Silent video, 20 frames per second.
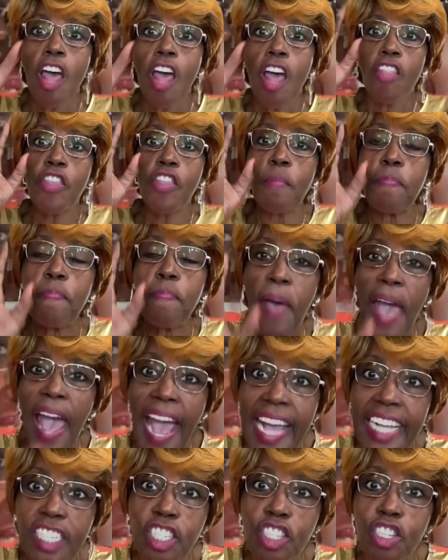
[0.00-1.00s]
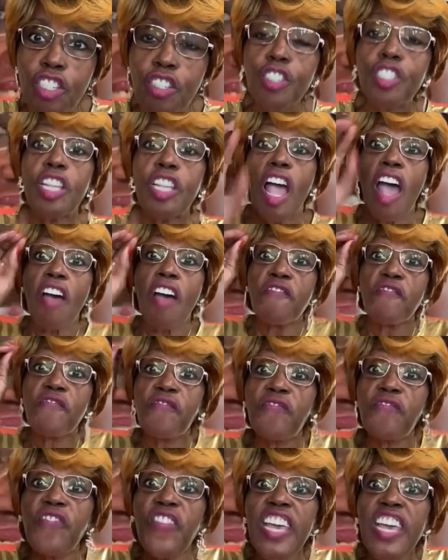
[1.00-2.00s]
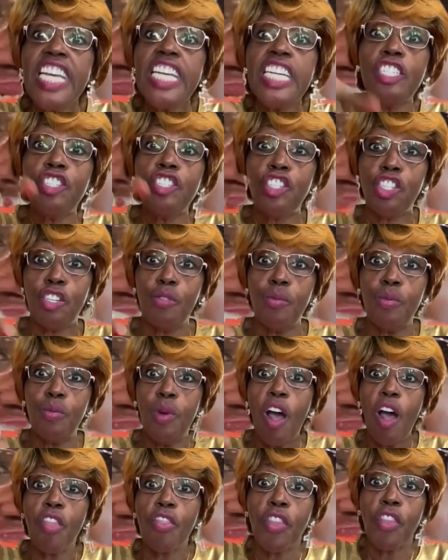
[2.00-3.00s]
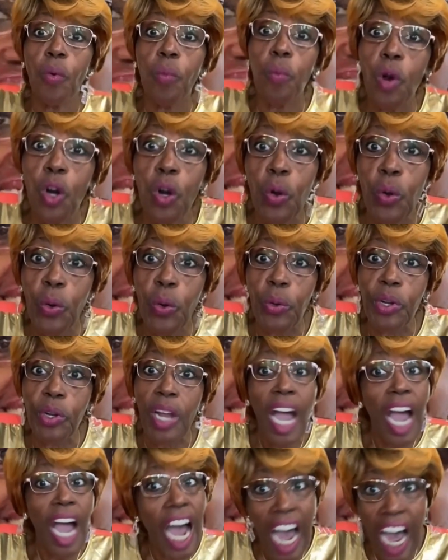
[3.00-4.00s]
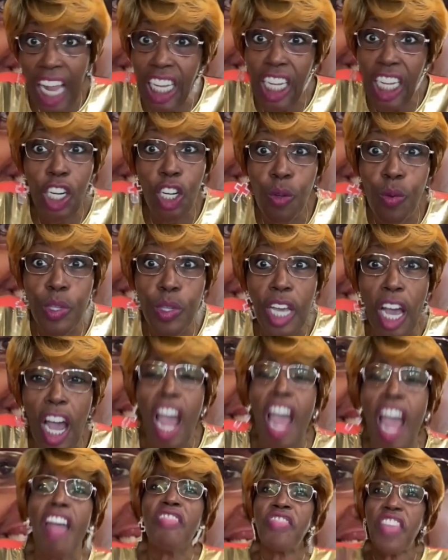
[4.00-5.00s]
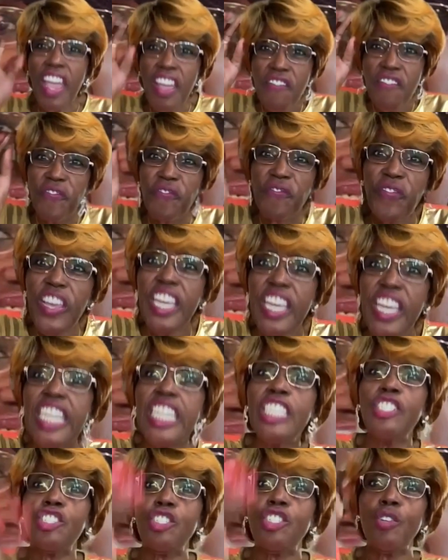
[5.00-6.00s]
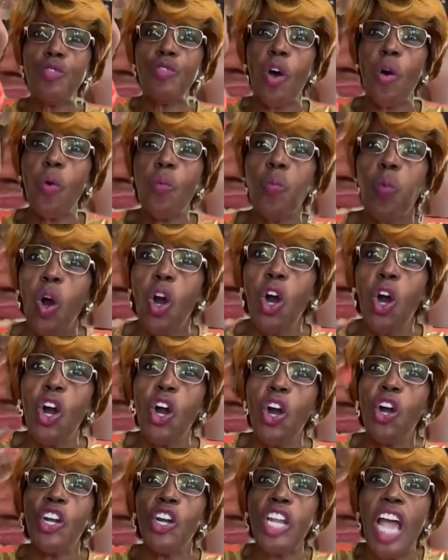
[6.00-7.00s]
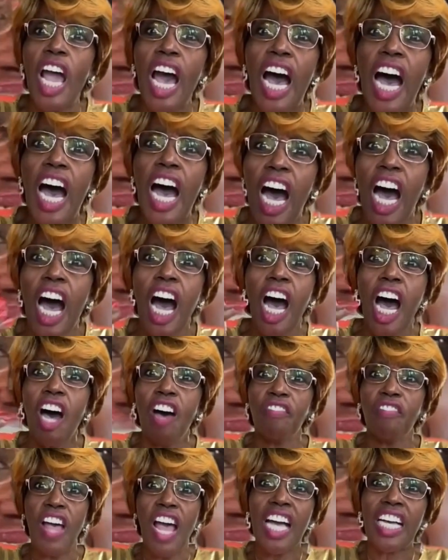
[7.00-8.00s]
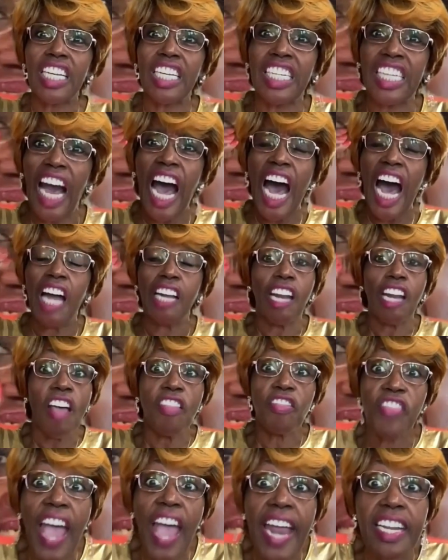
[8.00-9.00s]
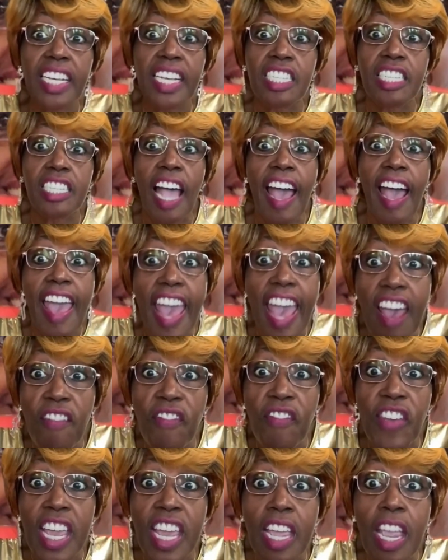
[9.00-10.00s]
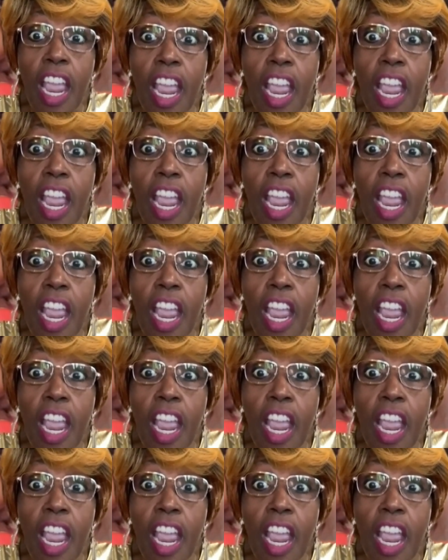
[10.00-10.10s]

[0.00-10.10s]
The pastors feed you the word. Hallelujah. They feed you the word of God. That is a heavy